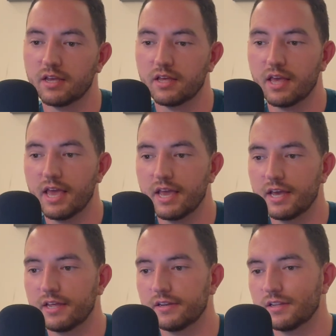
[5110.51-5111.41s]

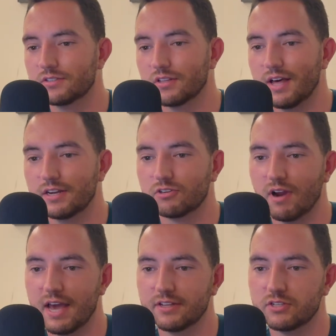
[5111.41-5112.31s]
And it's a lot of
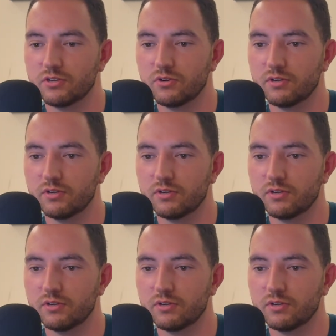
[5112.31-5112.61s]
gratitude.